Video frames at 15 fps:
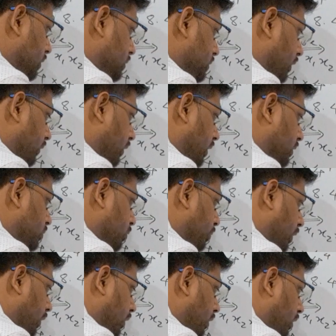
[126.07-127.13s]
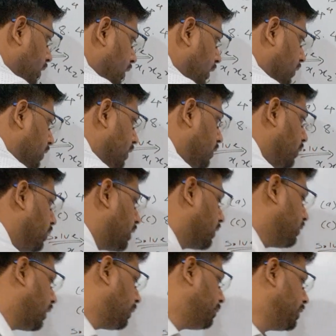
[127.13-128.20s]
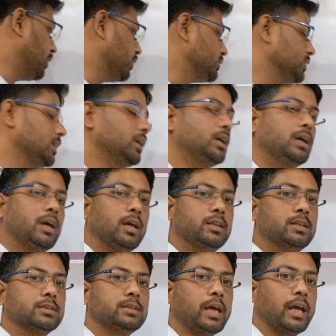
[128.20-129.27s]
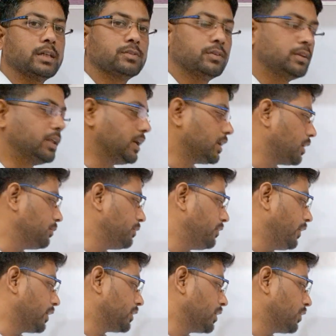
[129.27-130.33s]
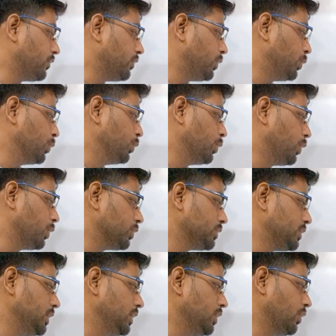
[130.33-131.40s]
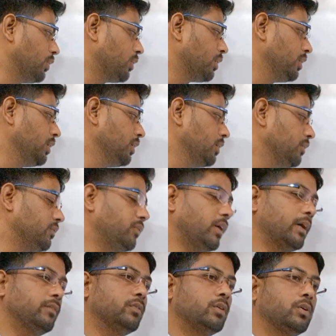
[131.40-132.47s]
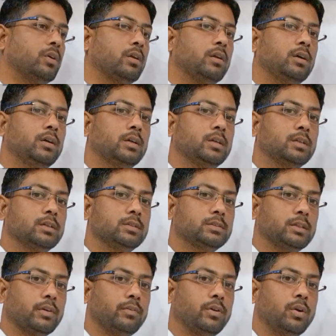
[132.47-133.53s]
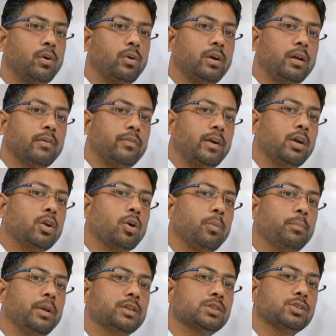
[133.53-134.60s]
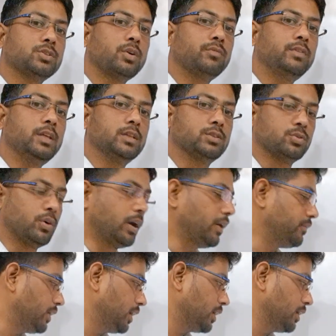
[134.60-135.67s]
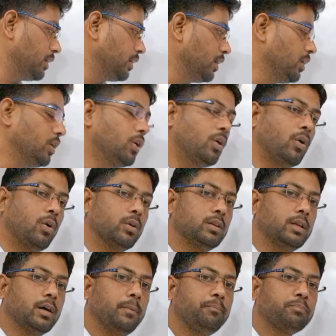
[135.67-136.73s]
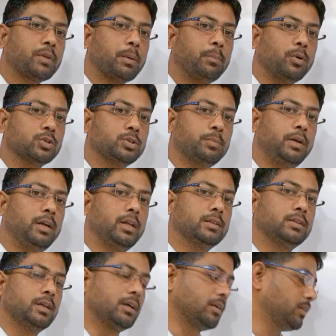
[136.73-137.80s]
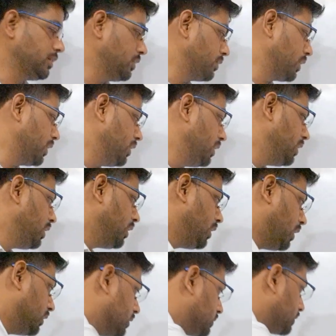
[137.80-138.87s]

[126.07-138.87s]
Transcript: 7 raised to power d1. Okay, why? Because in this x1 there can be factor of 2 or 3 or 5 or 7 or different combinations of these. So I have taken all the possibilities here. Okay, in the